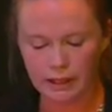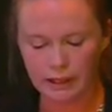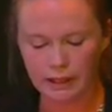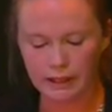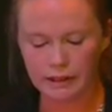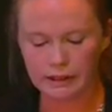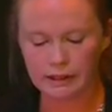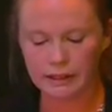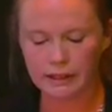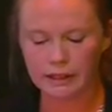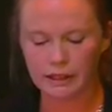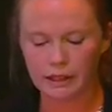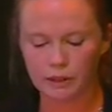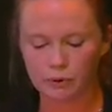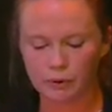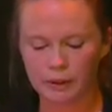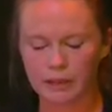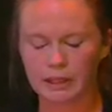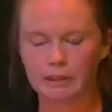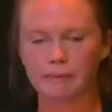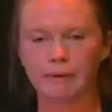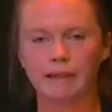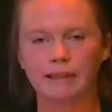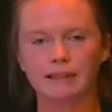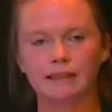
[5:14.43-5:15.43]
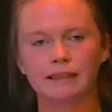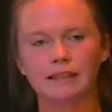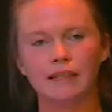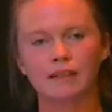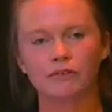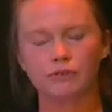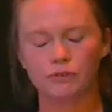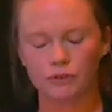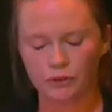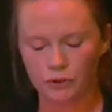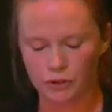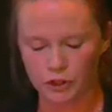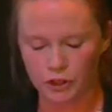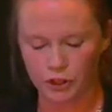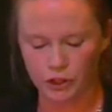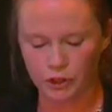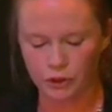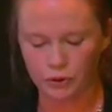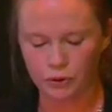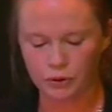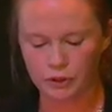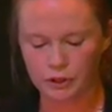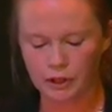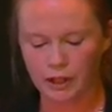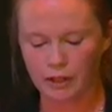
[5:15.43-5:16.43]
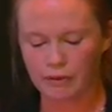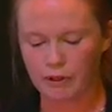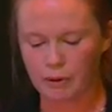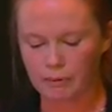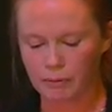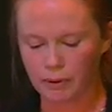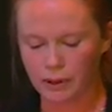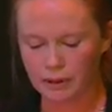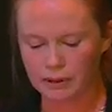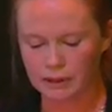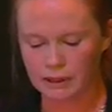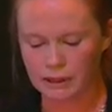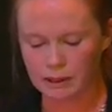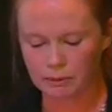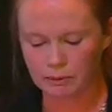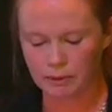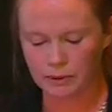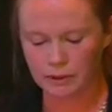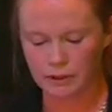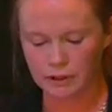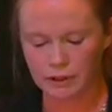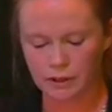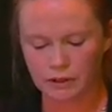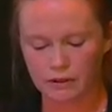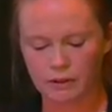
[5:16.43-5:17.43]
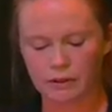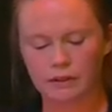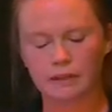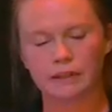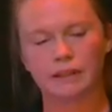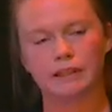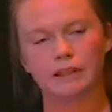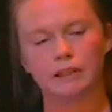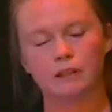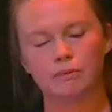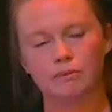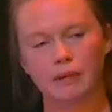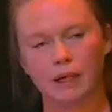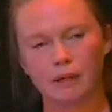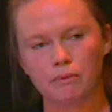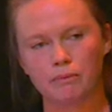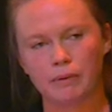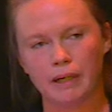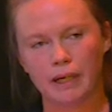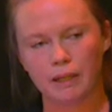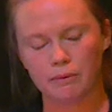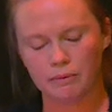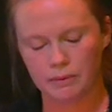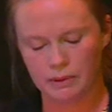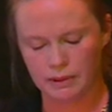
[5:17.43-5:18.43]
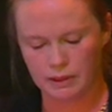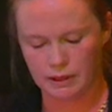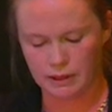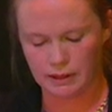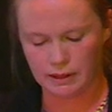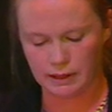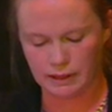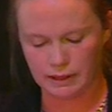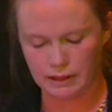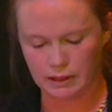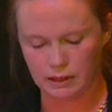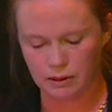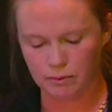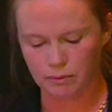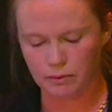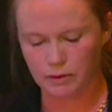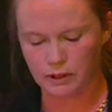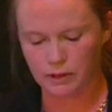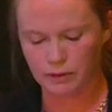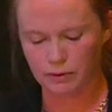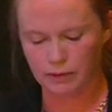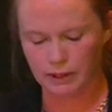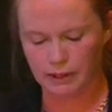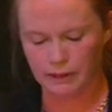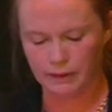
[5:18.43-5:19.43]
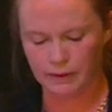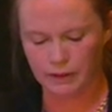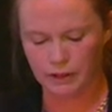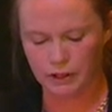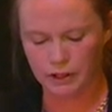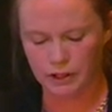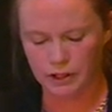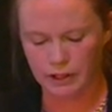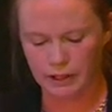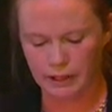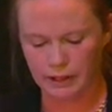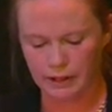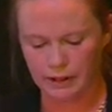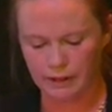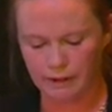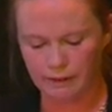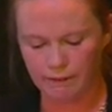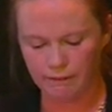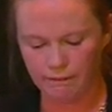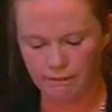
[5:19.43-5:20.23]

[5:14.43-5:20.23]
Indeed, we expect several new direct participants across the interbank payments systems throughout this year.